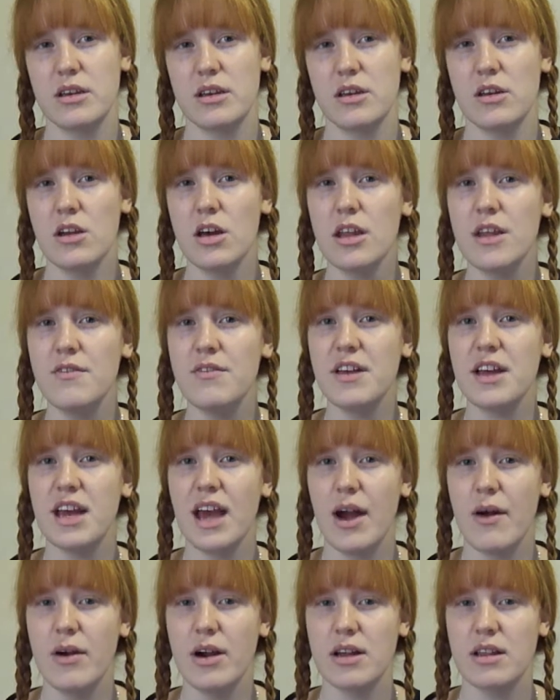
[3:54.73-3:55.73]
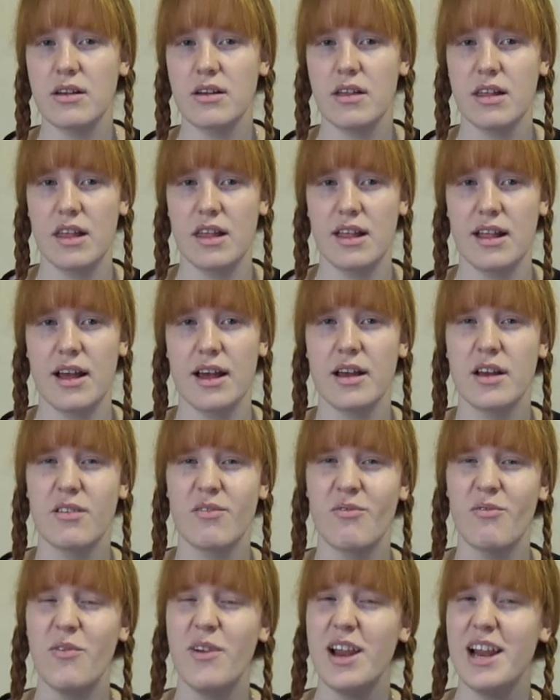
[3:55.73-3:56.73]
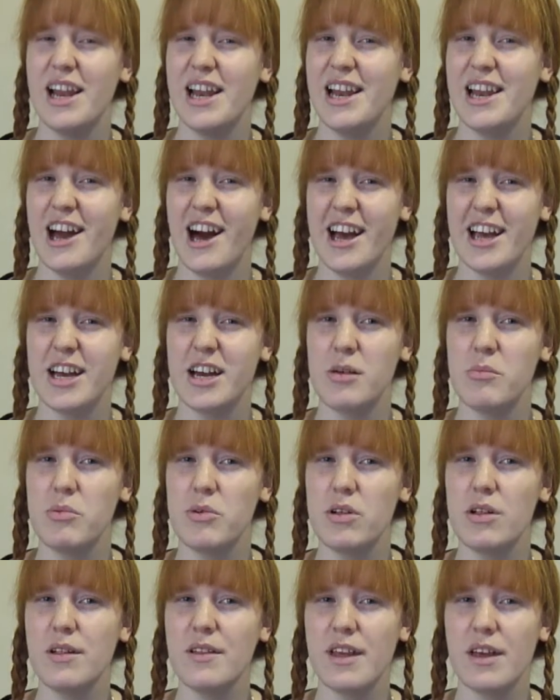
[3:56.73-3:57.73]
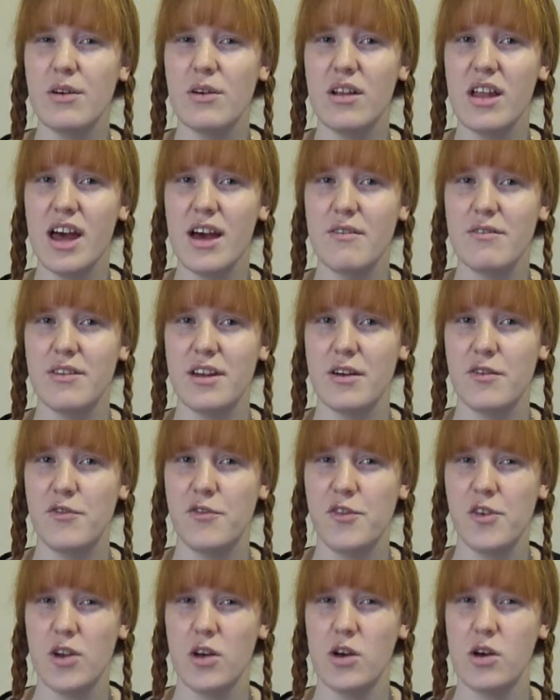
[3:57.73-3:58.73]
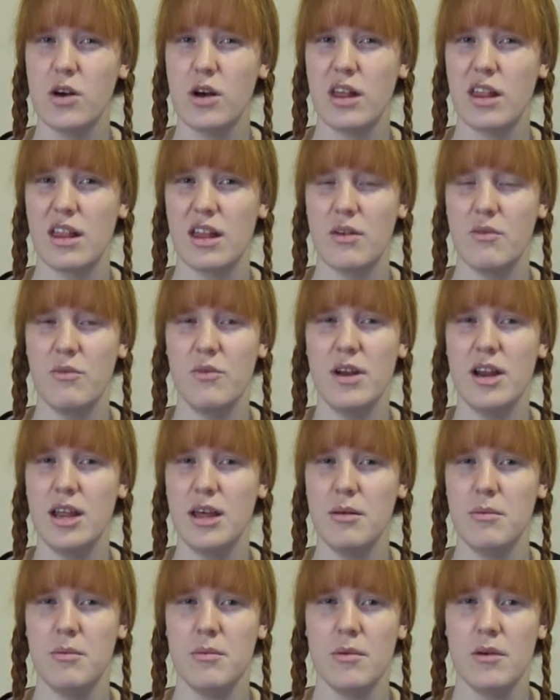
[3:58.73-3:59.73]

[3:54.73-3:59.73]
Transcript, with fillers: None of the characters is like really likable, they all have their flaws, their really